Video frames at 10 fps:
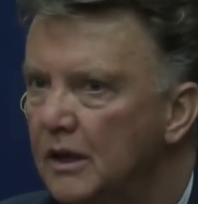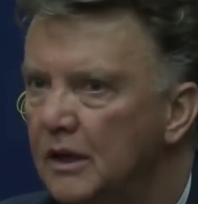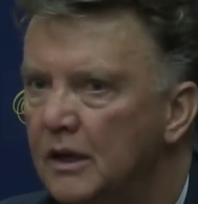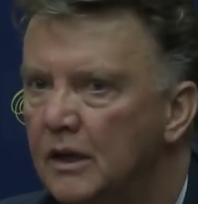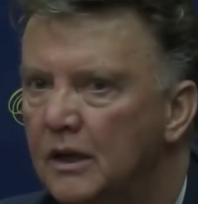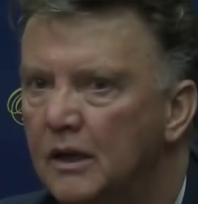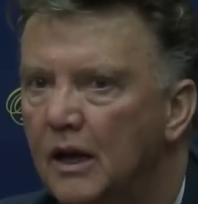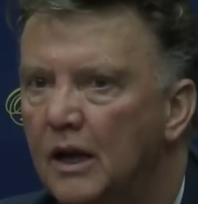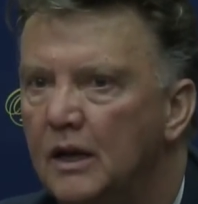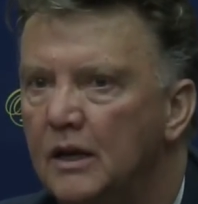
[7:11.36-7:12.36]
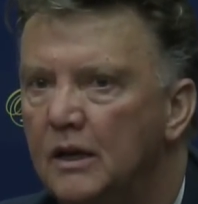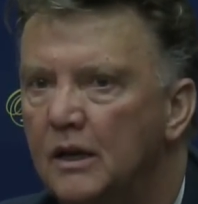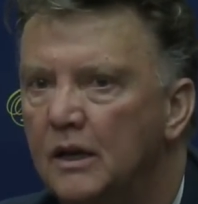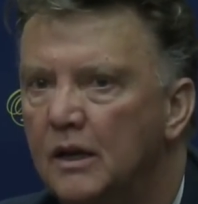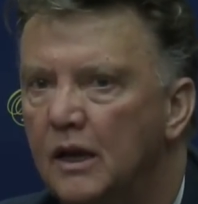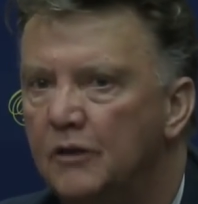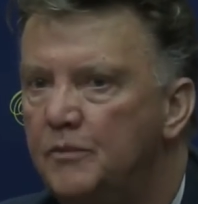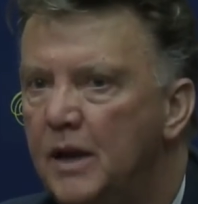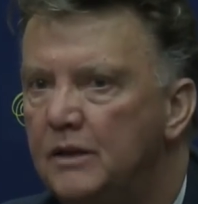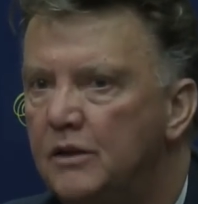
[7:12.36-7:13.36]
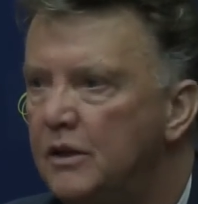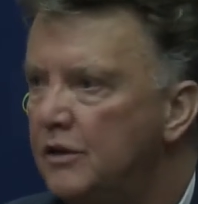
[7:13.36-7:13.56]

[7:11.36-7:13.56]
I have made the